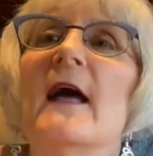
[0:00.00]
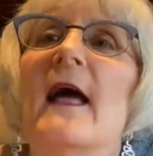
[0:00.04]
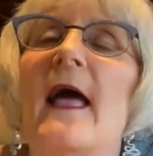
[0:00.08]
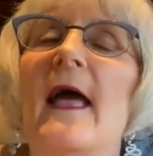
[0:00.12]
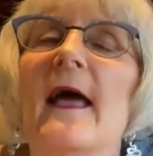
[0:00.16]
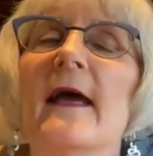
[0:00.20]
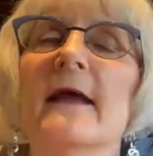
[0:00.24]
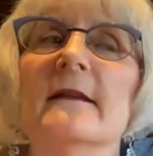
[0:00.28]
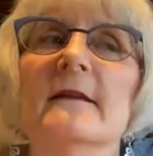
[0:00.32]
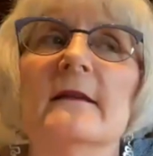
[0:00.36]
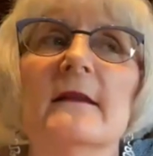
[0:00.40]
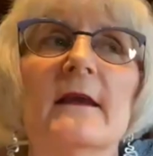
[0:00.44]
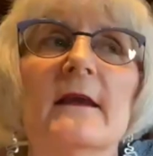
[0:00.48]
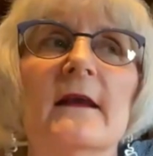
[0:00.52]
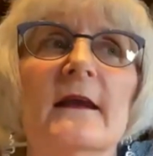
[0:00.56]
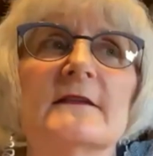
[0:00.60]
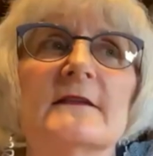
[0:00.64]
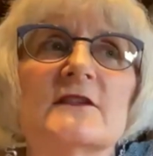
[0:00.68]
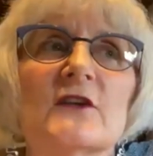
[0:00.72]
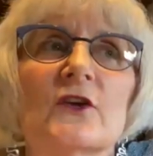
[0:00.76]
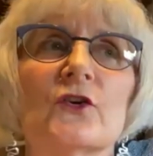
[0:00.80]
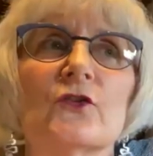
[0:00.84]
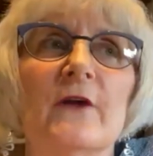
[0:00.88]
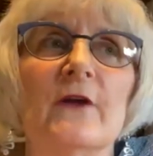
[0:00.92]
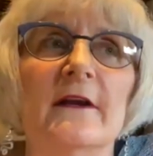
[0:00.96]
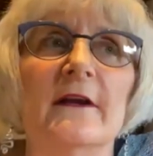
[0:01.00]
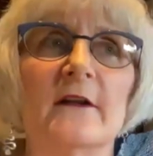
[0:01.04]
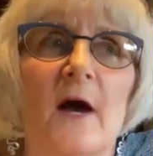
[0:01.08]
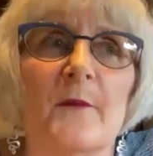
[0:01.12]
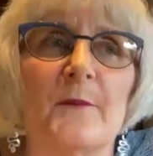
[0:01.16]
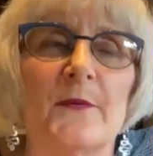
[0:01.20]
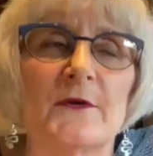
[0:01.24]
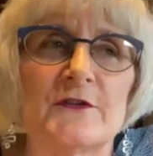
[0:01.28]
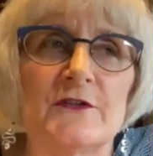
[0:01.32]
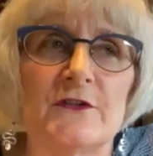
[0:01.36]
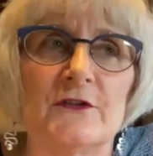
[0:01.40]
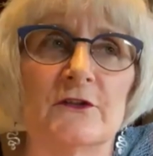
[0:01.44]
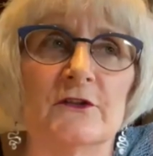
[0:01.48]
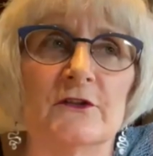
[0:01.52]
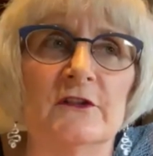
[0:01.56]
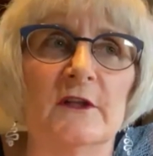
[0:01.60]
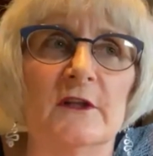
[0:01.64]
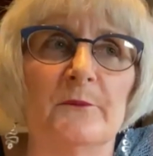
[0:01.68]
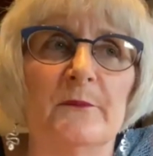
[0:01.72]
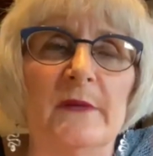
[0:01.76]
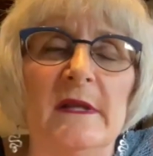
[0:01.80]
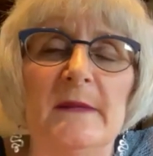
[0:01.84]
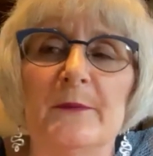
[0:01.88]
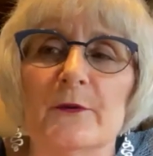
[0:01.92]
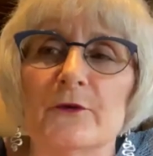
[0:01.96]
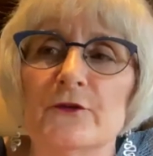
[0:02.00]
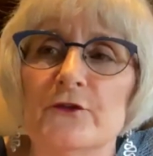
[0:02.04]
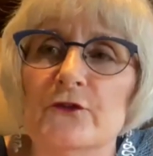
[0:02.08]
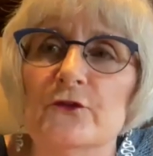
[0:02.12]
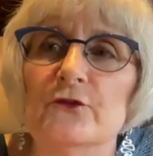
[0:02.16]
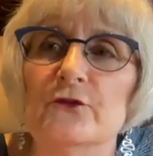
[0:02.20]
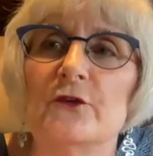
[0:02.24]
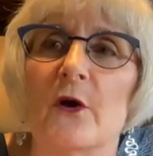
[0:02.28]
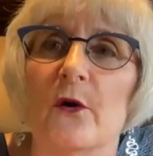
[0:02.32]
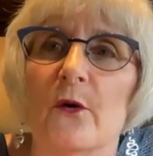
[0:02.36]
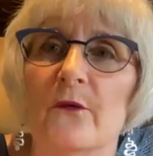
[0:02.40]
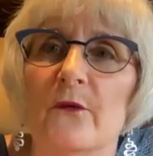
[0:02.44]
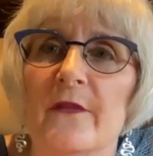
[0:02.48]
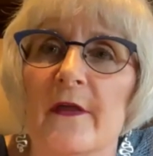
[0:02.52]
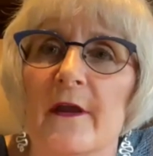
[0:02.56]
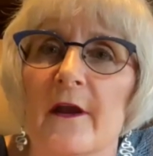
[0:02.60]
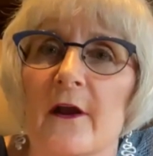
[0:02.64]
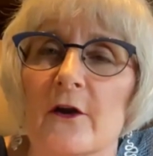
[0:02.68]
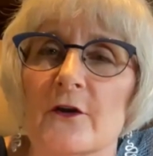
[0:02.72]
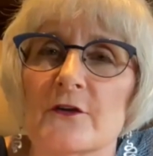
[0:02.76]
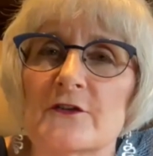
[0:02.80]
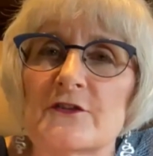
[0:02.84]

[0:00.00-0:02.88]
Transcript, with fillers: And it's a great opportunity, and people do go there.